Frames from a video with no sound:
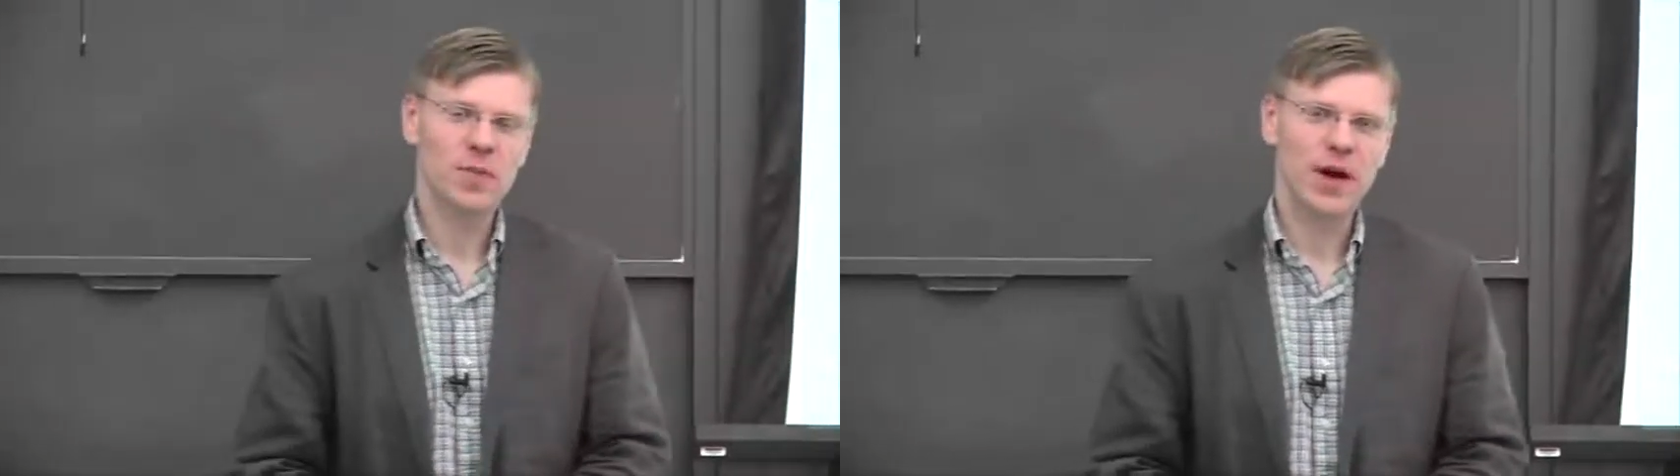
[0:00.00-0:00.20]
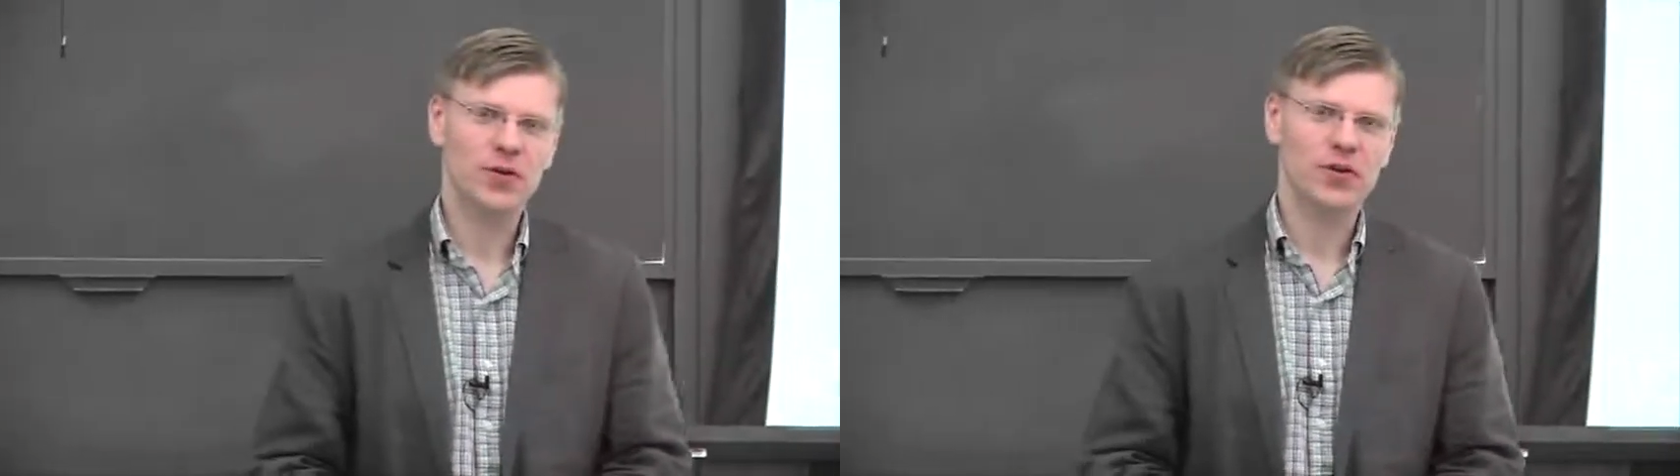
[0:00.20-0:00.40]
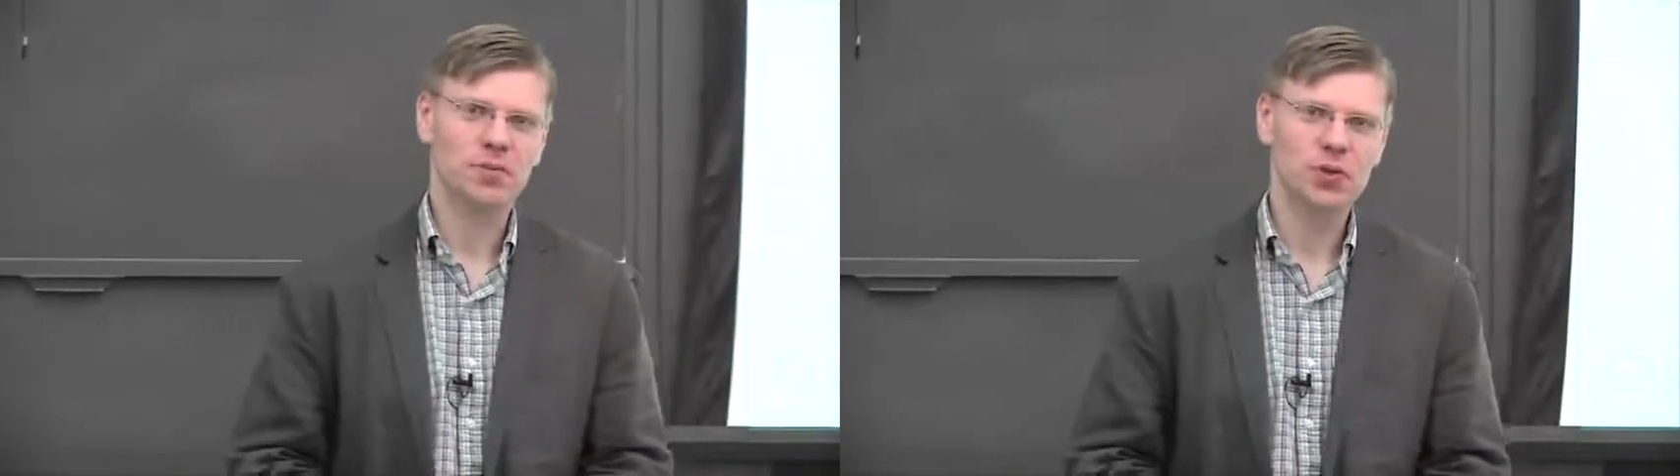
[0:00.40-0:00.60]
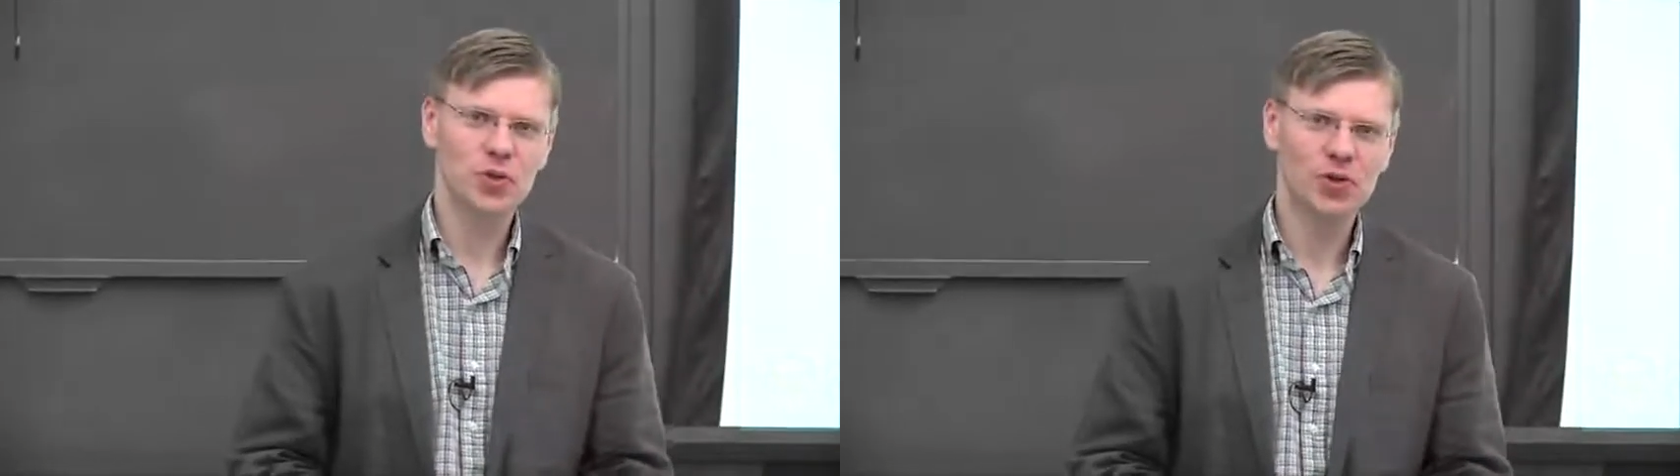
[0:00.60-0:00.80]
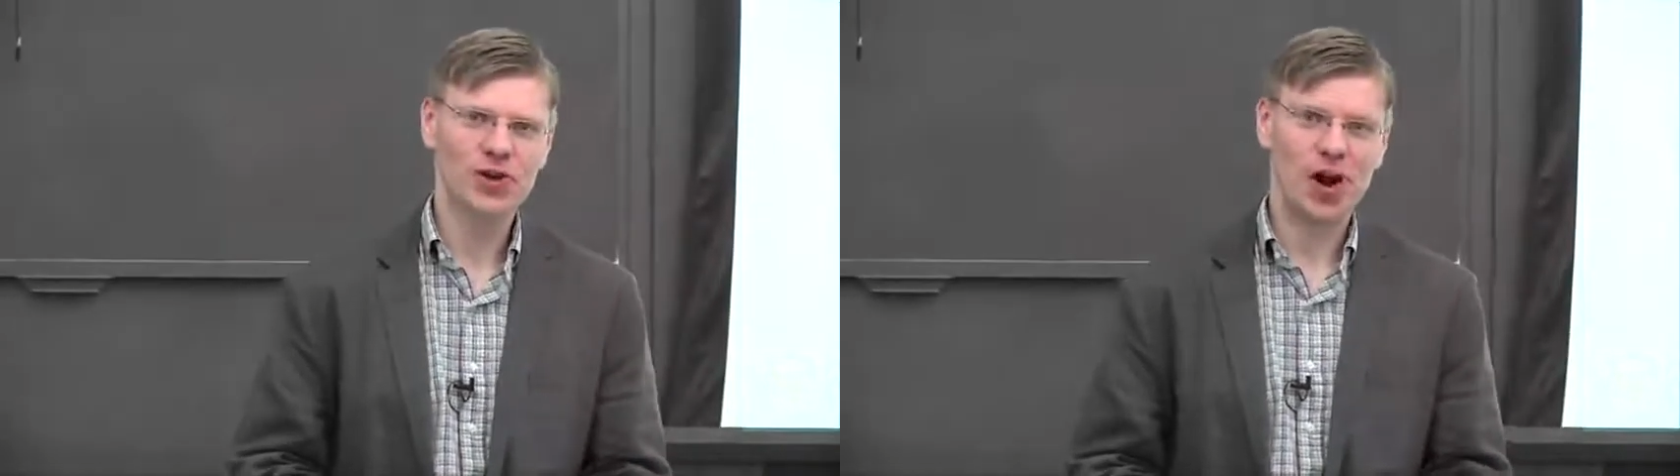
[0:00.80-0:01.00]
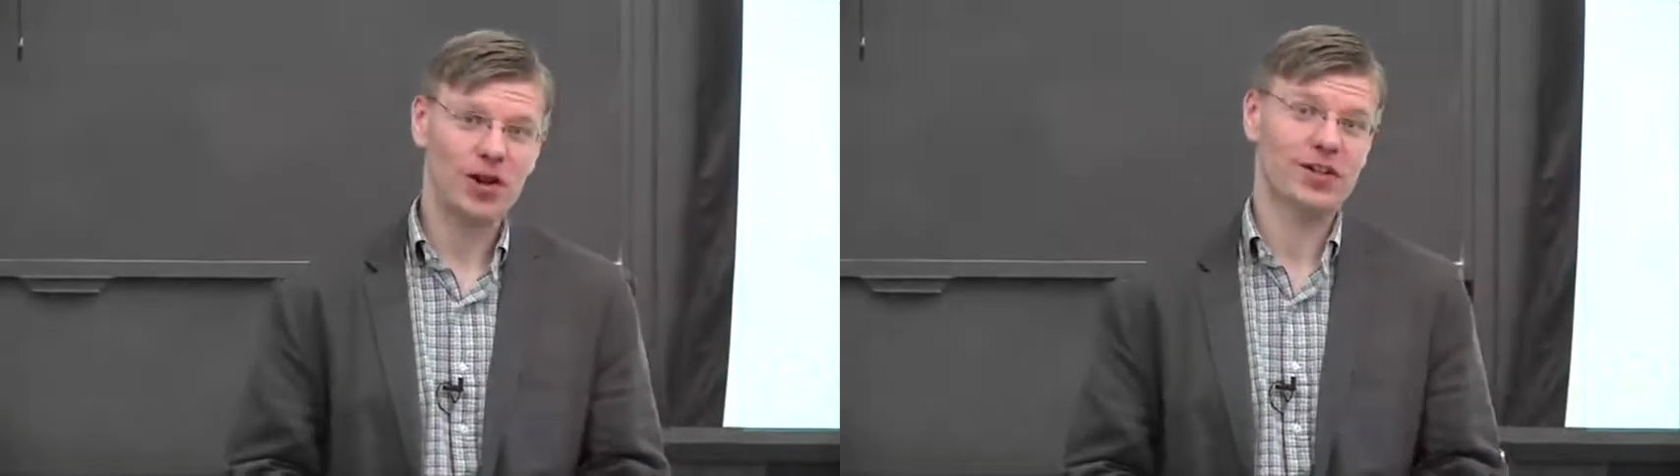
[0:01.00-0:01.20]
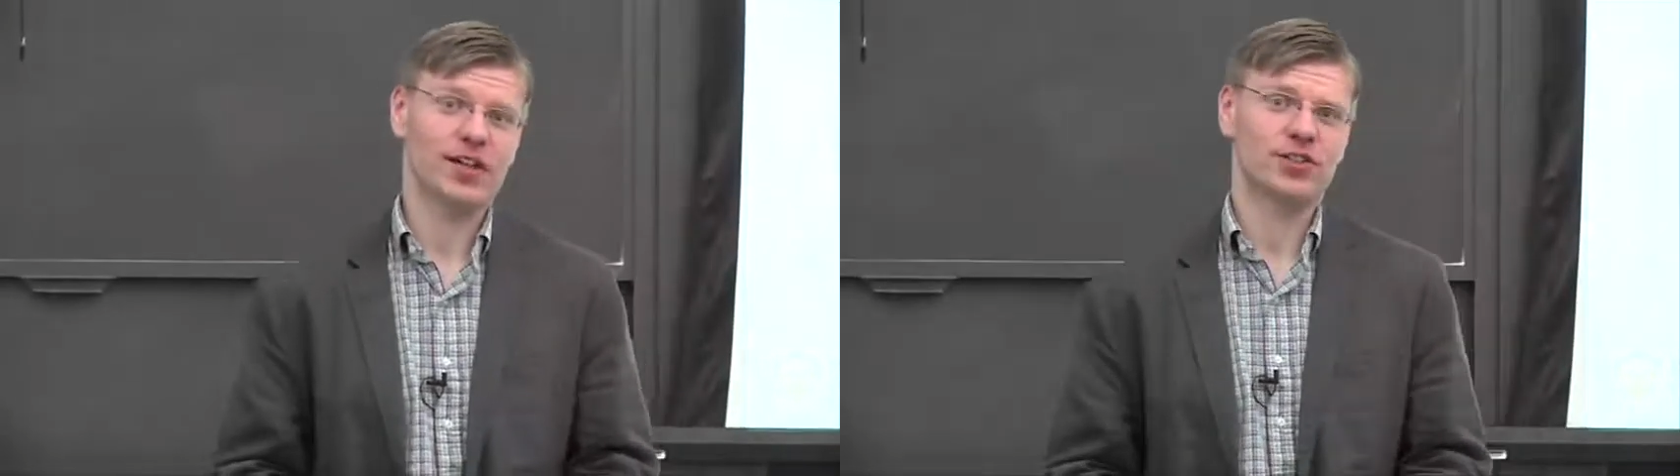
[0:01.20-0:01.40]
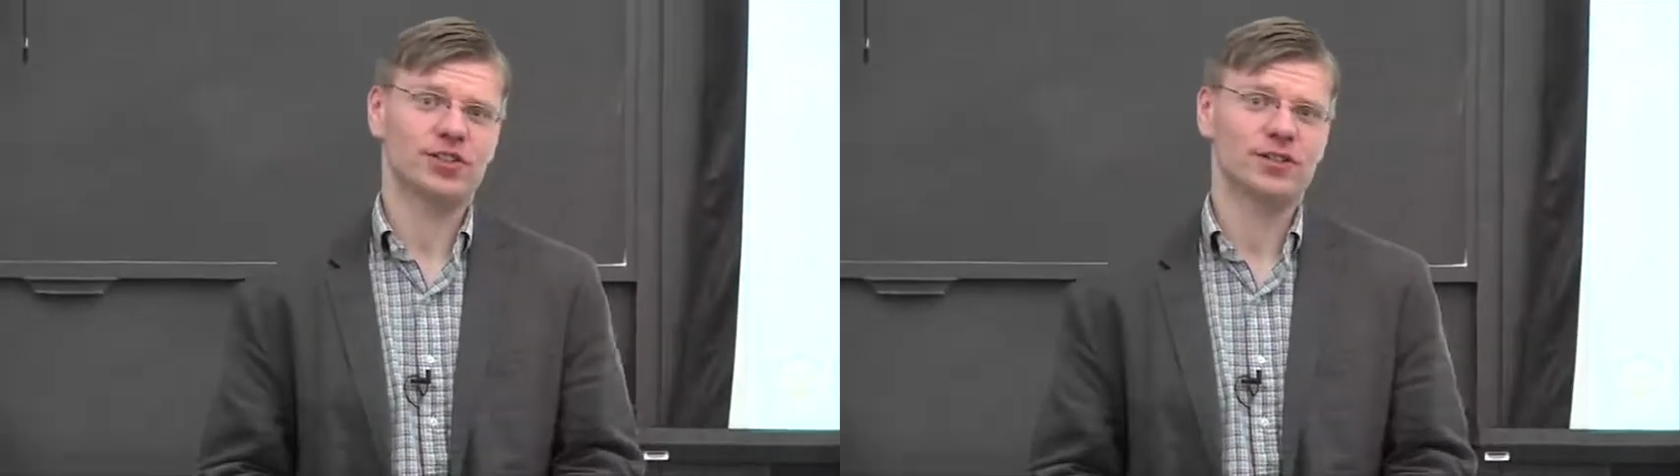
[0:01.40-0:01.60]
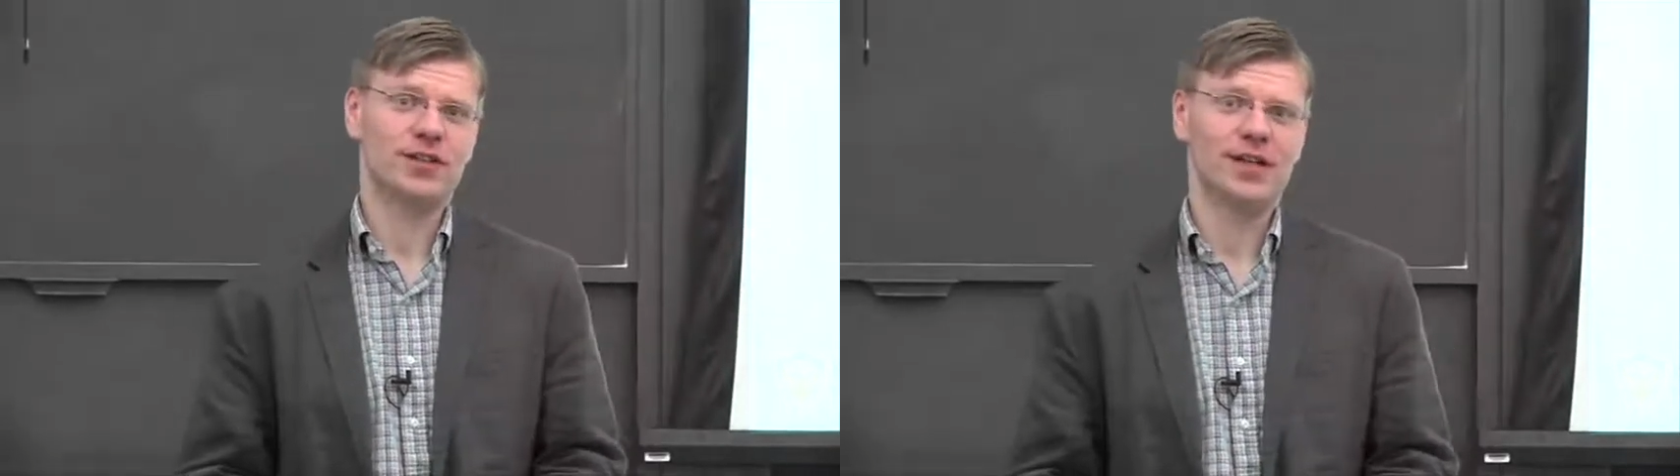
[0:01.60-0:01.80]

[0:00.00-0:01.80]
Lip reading: about computer architecture.